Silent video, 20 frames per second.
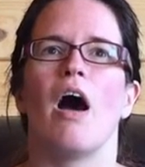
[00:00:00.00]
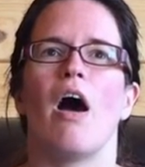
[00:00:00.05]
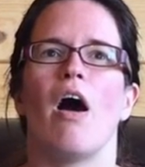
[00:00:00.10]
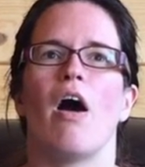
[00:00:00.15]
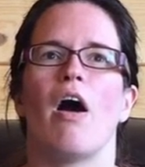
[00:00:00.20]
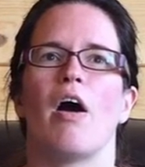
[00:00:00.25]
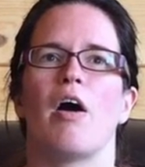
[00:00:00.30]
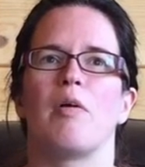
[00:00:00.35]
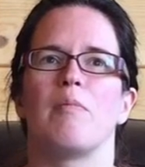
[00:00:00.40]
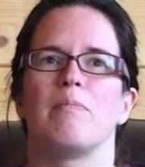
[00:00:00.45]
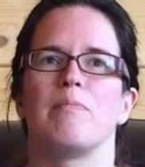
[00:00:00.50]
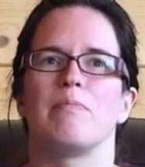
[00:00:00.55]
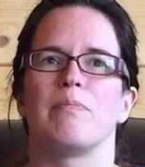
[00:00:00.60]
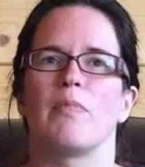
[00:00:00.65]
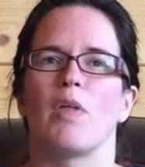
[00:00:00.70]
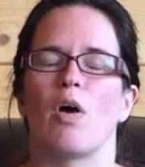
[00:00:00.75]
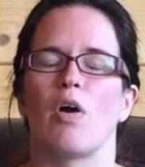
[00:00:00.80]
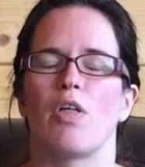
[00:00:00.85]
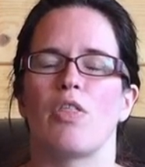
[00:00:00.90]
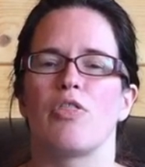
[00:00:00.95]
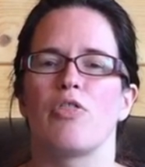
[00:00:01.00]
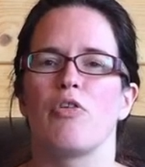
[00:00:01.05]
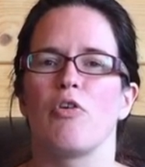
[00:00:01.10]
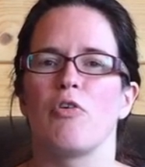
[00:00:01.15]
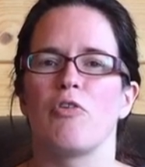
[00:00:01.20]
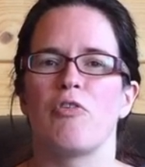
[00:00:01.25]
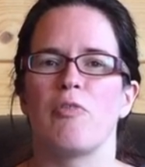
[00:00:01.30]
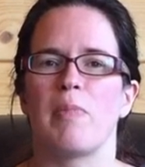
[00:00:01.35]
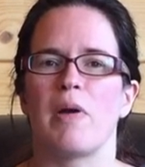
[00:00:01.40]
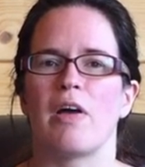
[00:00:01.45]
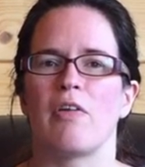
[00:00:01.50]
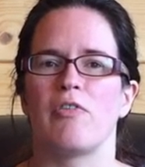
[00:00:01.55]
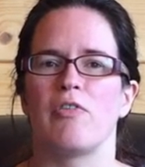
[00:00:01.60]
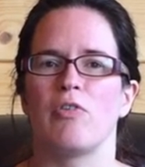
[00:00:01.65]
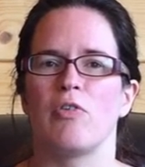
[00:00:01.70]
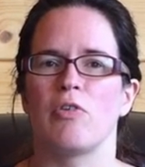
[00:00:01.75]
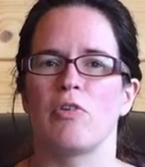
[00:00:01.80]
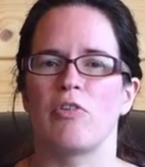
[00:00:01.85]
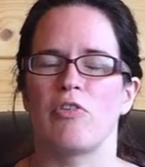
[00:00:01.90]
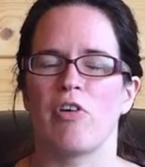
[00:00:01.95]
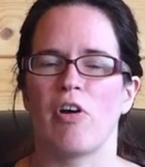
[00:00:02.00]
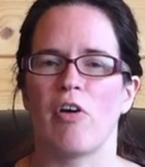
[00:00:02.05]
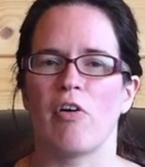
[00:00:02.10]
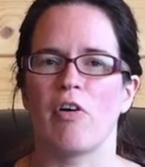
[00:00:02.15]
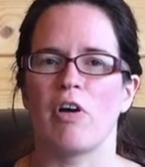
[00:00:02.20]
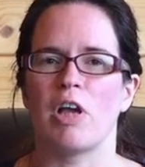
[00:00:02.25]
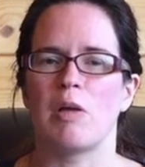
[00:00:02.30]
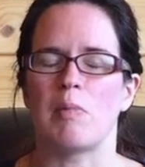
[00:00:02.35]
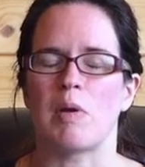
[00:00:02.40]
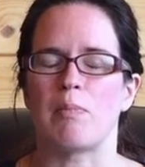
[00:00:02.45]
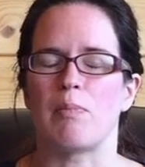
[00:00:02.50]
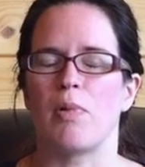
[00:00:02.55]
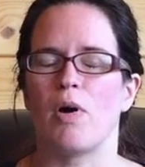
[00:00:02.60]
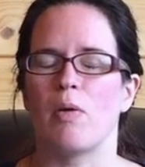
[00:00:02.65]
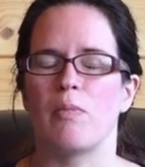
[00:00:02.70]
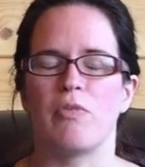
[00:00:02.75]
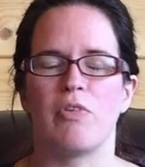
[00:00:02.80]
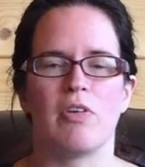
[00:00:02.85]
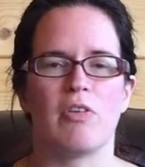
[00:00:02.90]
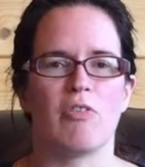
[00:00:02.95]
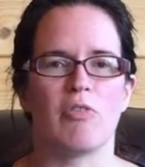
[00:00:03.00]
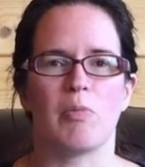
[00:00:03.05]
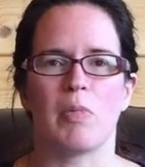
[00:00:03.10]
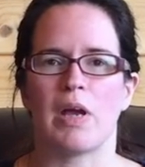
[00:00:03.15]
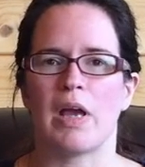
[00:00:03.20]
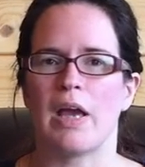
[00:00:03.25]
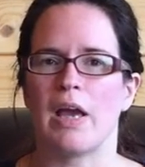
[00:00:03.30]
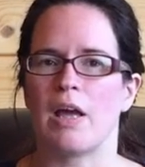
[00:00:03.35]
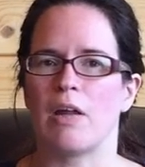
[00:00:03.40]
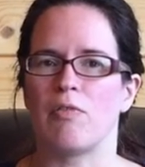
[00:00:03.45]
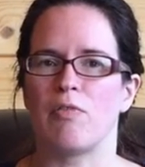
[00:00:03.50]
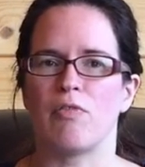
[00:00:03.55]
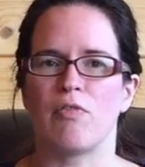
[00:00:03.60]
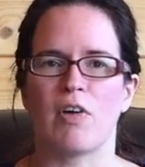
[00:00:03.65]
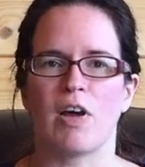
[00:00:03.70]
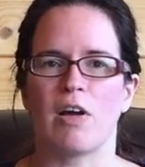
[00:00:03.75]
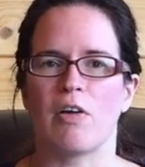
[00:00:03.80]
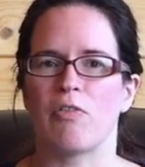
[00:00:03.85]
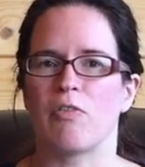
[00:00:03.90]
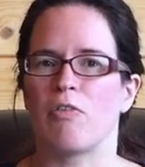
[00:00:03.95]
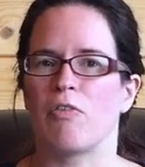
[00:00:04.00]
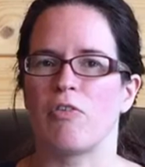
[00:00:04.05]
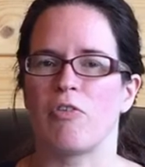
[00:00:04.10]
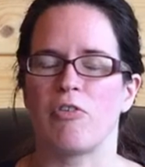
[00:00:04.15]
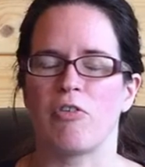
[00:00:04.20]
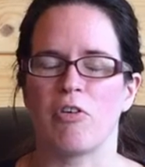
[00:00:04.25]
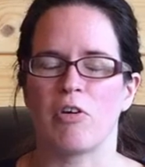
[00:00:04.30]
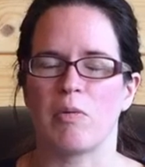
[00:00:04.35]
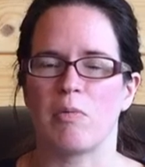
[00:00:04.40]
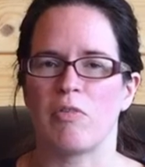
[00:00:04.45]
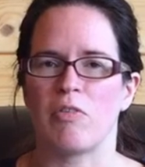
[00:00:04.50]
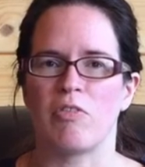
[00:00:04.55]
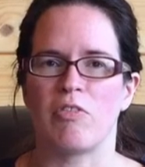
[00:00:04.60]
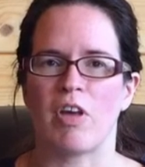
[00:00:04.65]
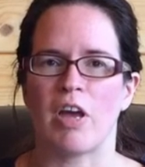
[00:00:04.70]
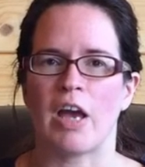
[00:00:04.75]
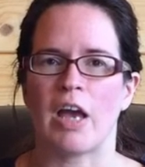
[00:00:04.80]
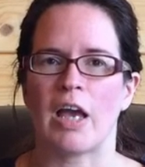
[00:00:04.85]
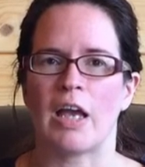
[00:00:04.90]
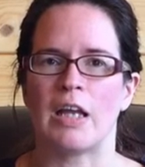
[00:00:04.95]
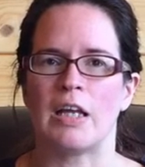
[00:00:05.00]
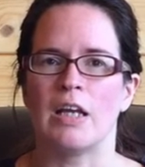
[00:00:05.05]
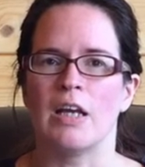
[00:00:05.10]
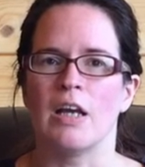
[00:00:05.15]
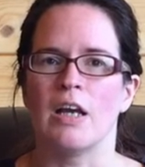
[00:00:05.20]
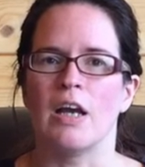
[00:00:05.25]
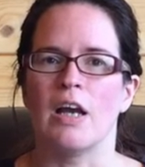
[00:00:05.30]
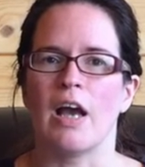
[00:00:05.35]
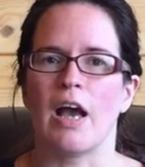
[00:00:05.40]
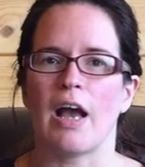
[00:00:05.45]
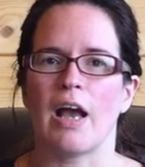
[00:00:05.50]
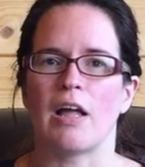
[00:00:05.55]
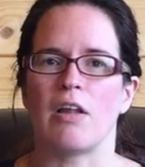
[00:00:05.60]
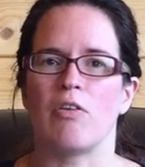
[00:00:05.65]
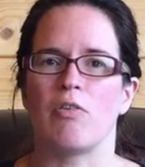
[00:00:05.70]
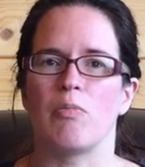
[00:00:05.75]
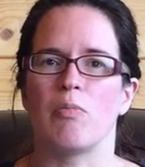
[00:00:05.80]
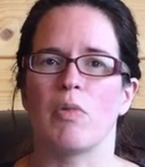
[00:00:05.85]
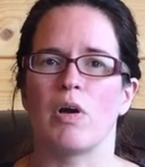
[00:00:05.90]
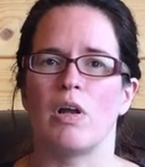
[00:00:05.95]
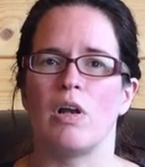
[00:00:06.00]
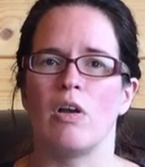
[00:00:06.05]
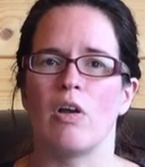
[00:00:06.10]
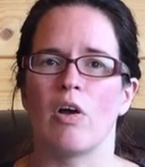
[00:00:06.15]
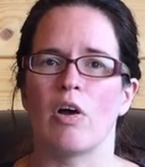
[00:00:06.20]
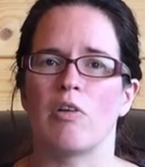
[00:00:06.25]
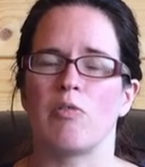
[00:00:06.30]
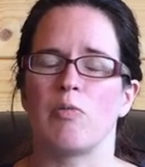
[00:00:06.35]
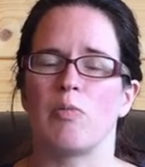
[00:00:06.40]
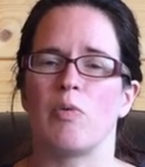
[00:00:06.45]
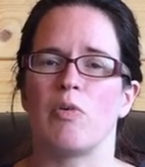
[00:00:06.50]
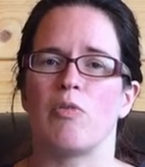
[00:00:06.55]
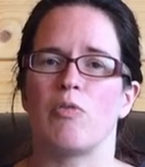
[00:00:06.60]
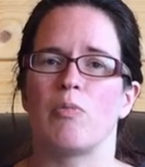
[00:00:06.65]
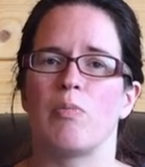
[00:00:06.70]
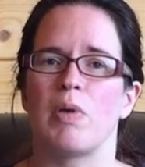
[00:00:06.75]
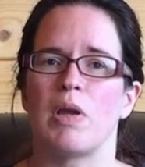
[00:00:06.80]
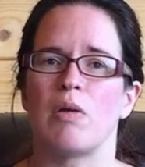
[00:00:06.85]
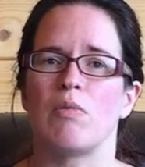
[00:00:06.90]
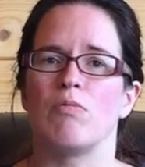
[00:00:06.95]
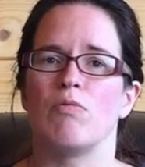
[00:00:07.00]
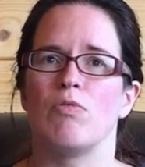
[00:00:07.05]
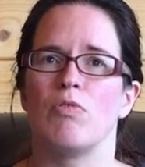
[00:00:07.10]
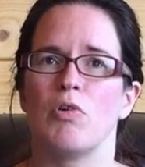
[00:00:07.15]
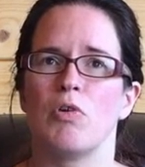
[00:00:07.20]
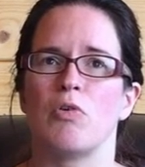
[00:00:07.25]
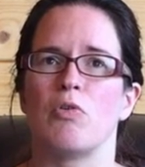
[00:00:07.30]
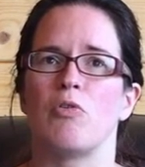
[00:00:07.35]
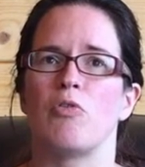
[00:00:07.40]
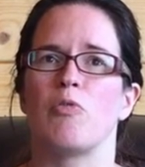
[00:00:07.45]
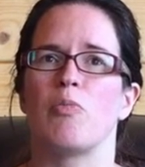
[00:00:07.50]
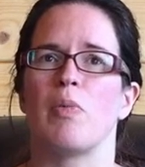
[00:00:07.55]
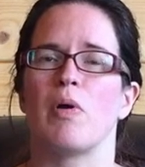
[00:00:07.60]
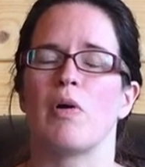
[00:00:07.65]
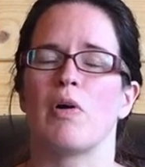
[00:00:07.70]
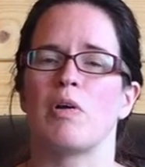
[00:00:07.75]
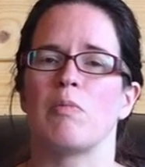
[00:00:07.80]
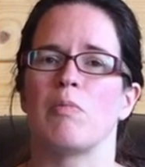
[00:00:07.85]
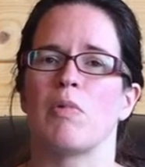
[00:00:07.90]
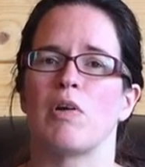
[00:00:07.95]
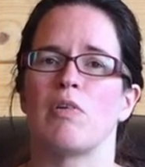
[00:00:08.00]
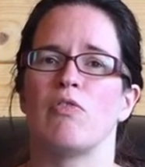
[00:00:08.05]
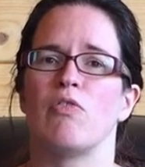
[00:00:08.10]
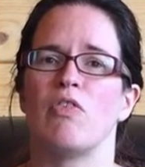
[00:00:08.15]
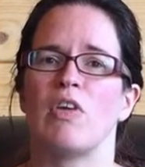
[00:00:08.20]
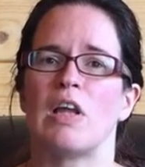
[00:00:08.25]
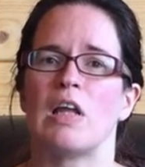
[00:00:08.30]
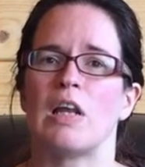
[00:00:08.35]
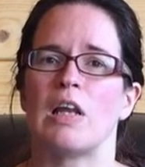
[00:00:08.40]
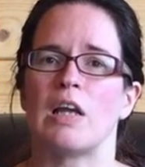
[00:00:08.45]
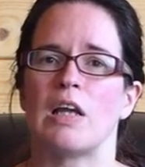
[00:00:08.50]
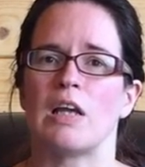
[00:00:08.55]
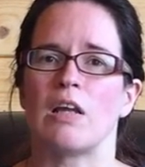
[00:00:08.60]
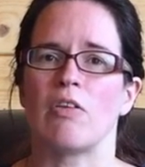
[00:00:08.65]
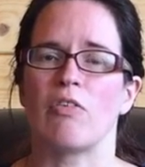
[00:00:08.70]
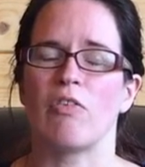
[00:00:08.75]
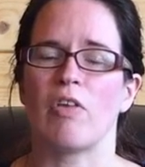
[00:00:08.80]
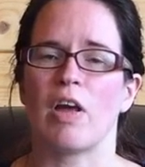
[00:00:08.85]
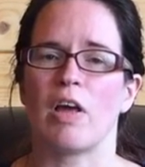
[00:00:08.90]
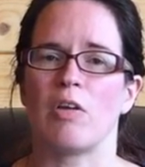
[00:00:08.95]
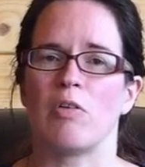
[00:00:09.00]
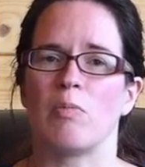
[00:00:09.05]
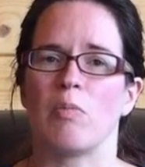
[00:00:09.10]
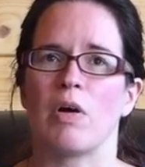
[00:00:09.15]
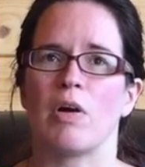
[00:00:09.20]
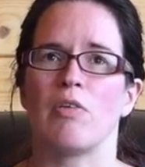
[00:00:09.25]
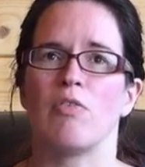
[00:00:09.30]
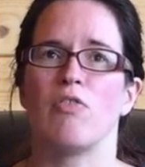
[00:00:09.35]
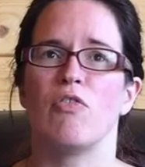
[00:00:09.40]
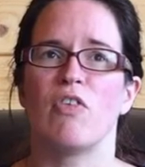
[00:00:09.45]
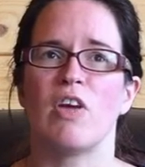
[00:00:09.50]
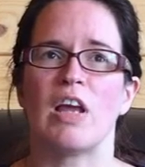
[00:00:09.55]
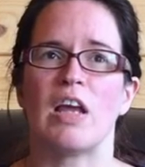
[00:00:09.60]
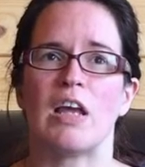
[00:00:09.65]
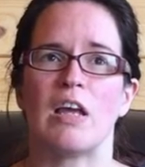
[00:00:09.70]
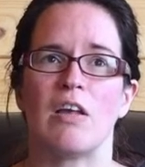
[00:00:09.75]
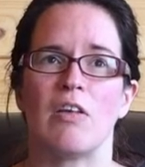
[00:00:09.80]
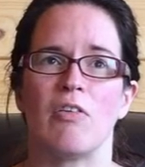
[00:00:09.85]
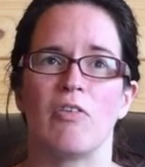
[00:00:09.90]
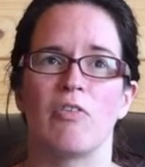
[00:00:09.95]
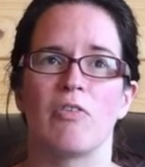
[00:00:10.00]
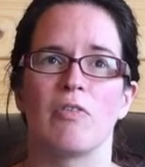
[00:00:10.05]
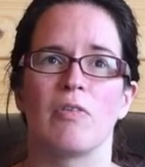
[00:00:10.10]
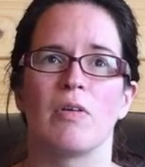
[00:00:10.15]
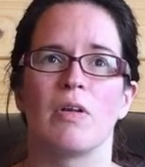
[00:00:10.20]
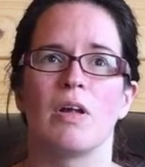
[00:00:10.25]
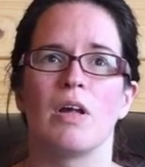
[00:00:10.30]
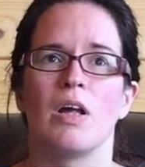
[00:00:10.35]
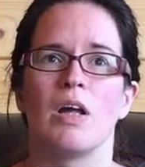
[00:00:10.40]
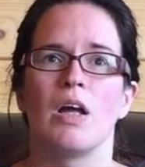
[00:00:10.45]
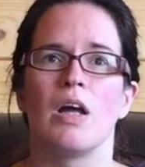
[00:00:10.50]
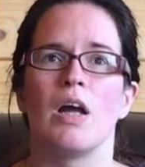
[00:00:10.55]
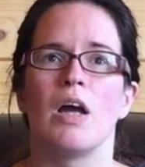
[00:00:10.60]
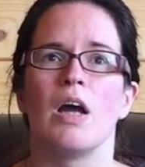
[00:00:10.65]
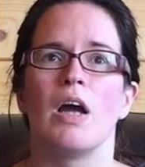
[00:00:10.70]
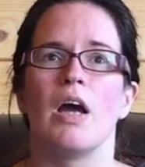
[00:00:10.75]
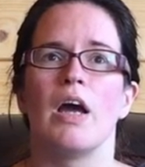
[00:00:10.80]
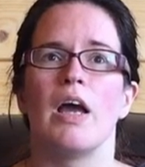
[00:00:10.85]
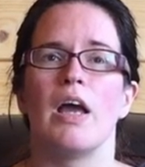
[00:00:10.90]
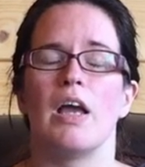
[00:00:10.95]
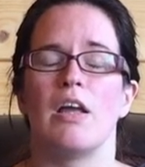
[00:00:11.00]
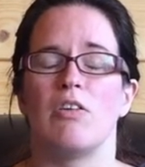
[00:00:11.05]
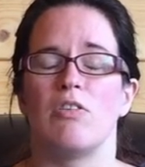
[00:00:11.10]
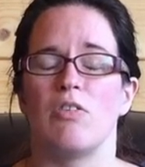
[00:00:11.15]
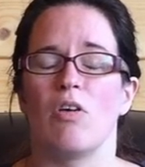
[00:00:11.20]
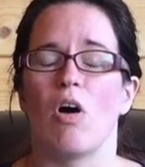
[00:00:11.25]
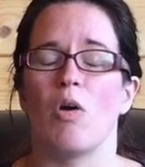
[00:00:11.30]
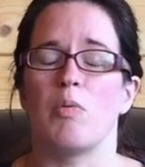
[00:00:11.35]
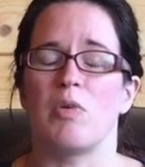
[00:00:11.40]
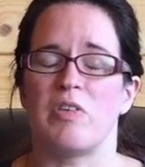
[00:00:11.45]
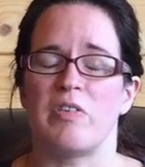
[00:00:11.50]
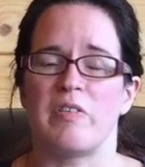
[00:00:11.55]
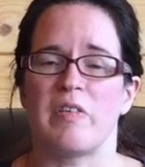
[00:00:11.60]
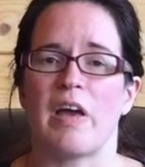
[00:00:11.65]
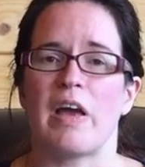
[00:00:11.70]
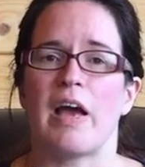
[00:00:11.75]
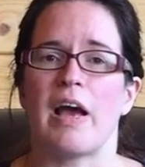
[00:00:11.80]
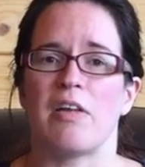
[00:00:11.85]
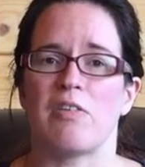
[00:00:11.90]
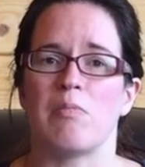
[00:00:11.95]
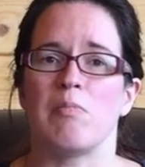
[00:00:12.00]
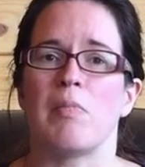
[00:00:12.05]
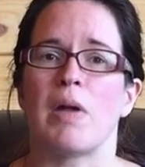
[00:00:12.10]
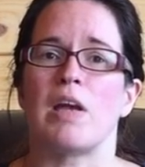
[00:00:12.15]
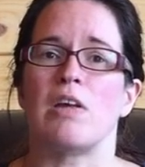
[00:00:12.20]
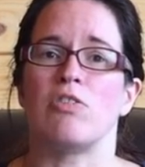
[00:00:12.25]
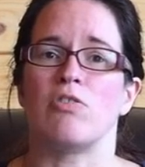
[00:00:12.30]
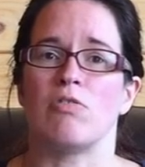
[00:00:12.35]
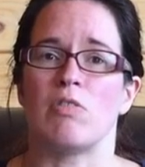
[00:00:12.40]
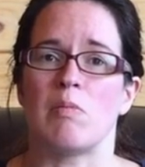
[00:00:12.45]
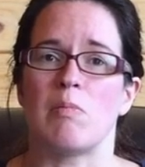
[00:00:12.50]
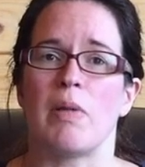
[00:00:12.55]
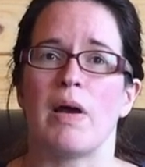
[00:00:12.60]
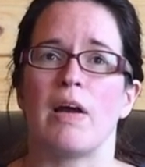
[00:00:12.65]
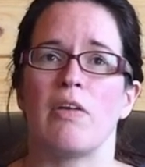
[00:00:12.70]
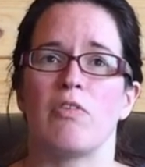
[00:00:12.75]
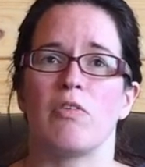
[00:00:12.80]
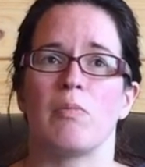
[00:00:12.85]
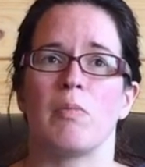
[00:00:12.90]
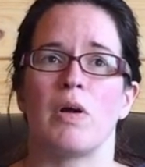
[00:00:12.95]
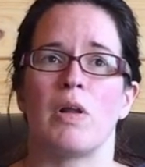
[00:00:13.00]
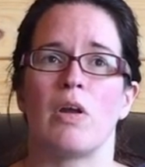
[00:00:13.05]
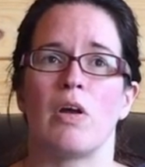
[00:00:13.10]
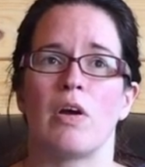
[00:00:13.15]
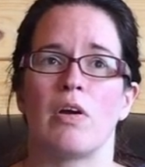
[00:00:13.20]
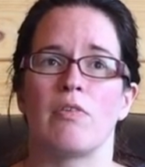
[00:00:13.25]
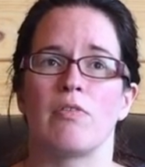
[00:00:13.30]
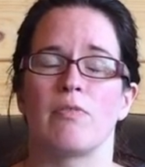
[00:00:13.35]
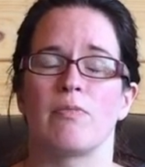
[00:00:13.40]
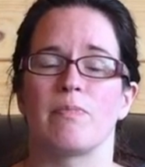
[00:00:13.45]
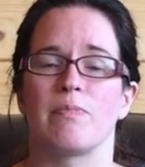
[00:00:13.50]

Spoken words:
I thought about it all the time. It popped into my head thousands of times a day, and my life was being ruled by my feelings and my fears. I would say it had a major impact on my